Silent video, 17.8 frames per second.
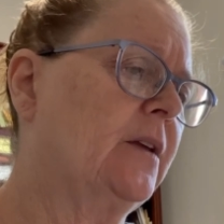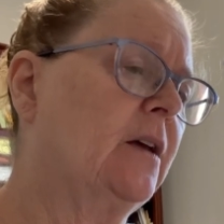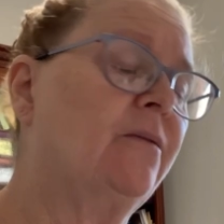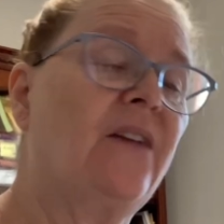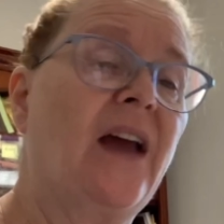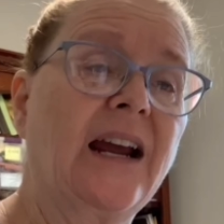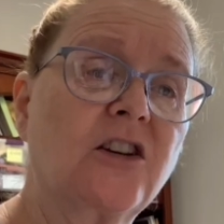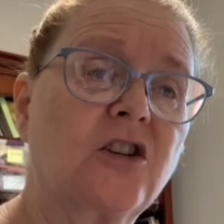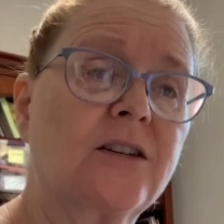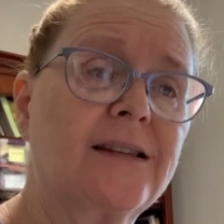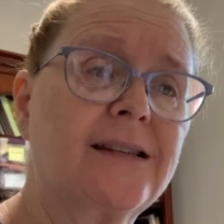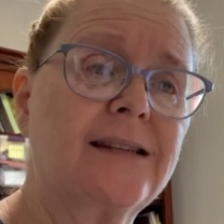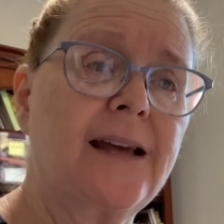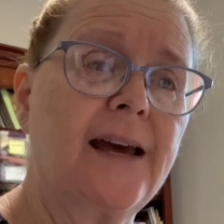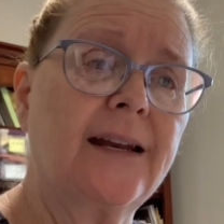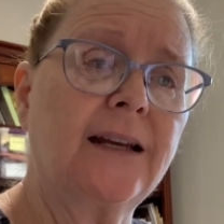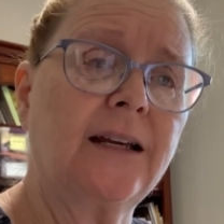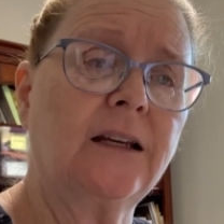convection
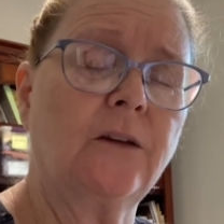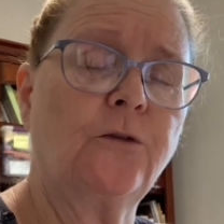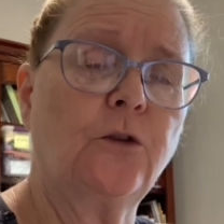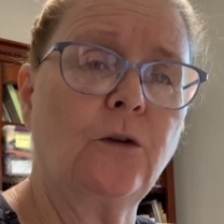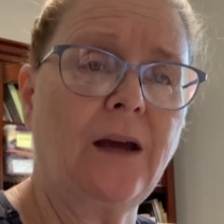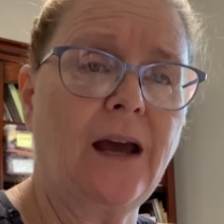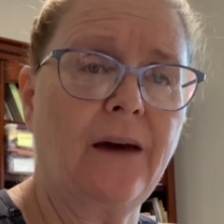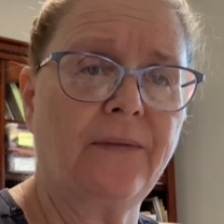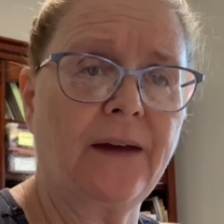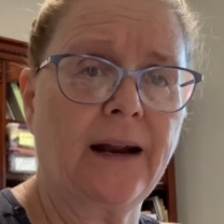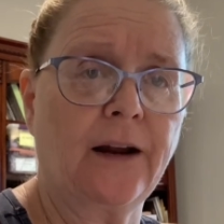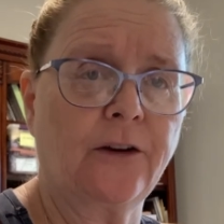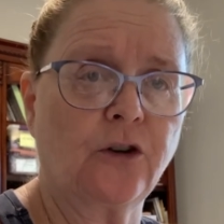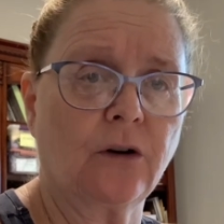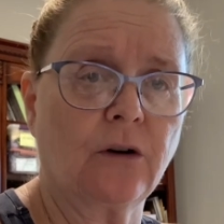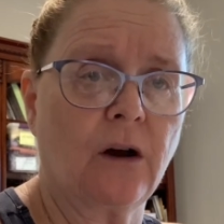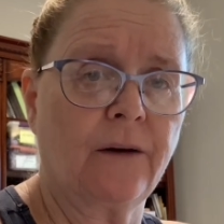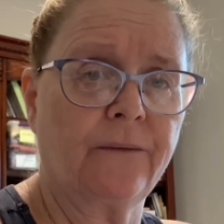setting if you have that on
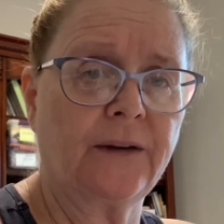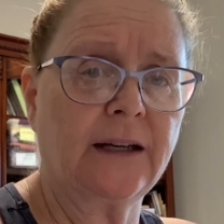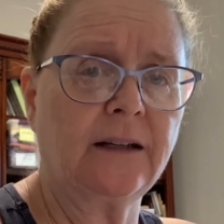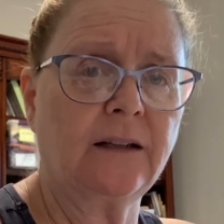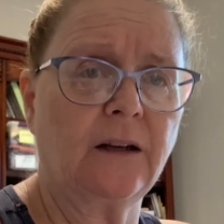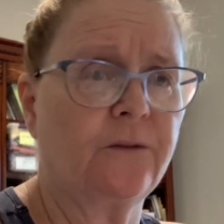your oven.